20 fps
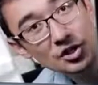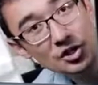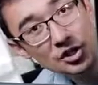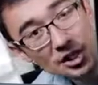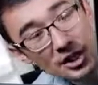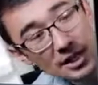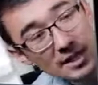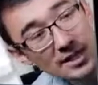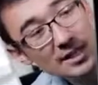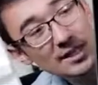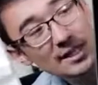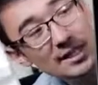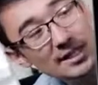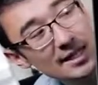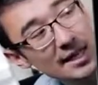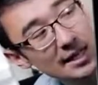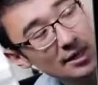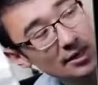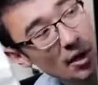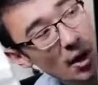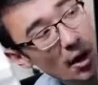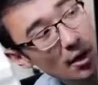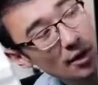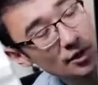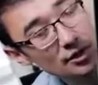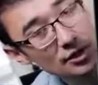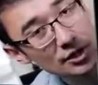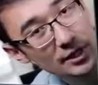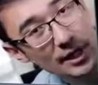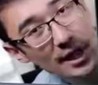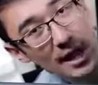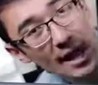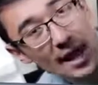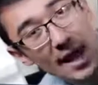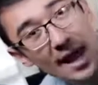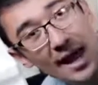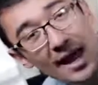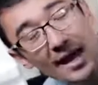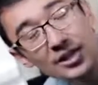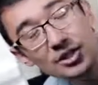G-Sync technology,
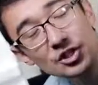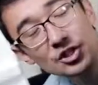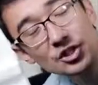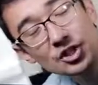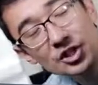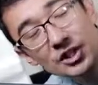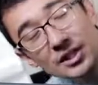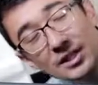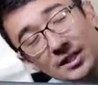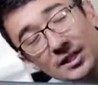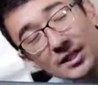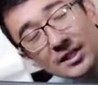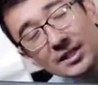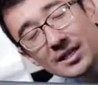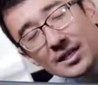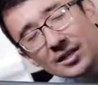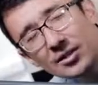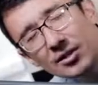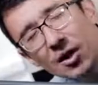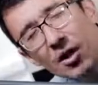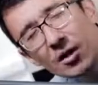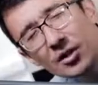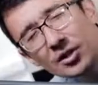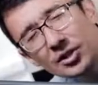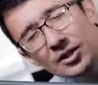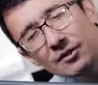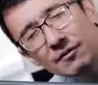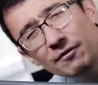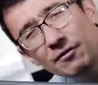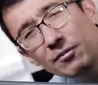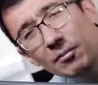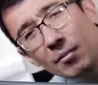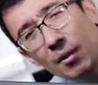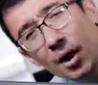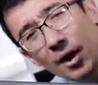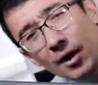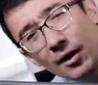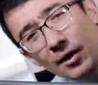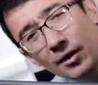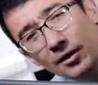and G-Sync technology for
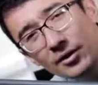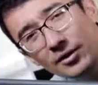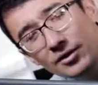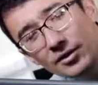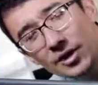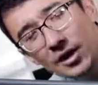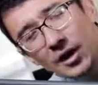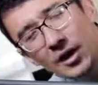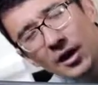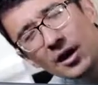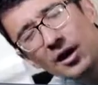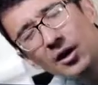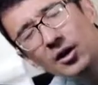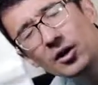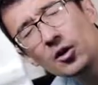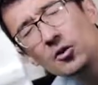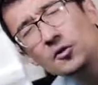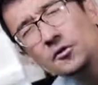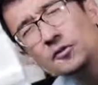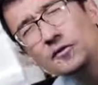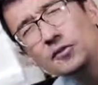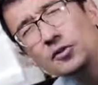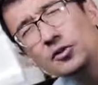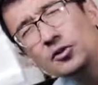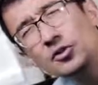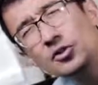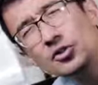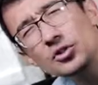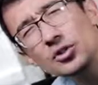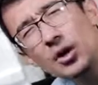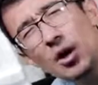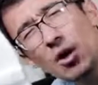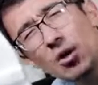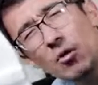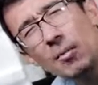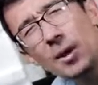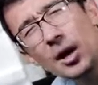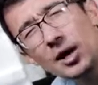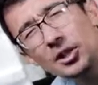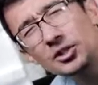monitors goes for so
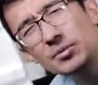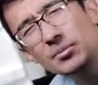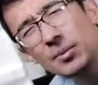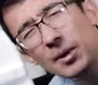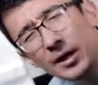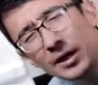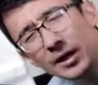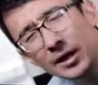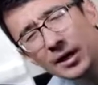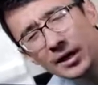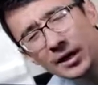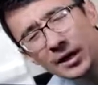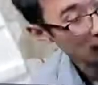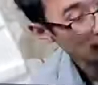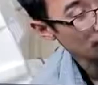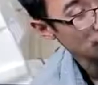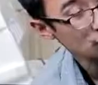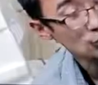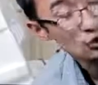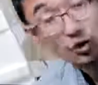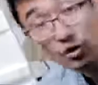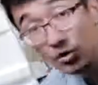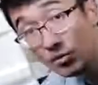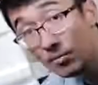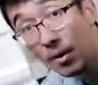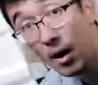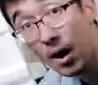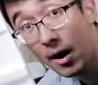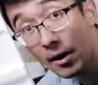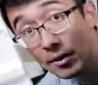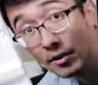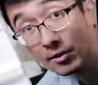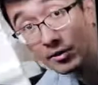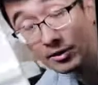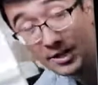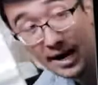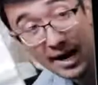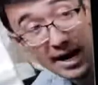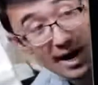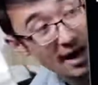much money. With the two
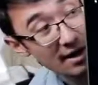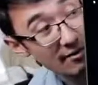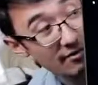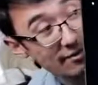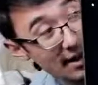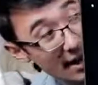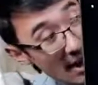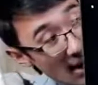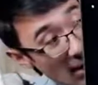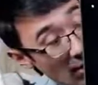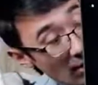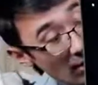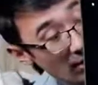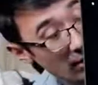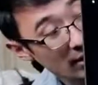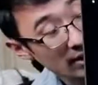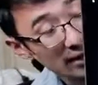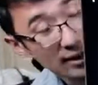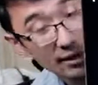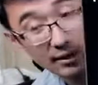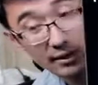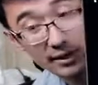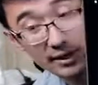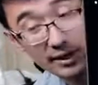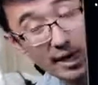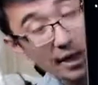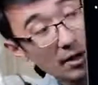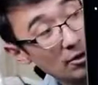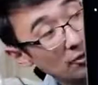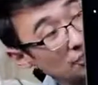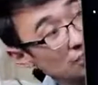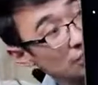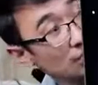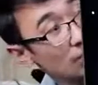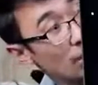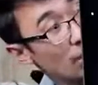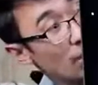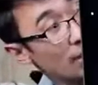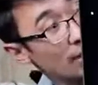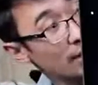monitors I have now, the LG
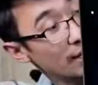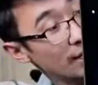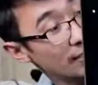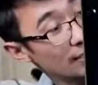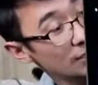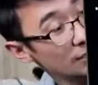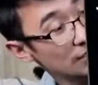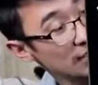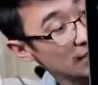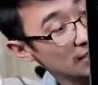one and this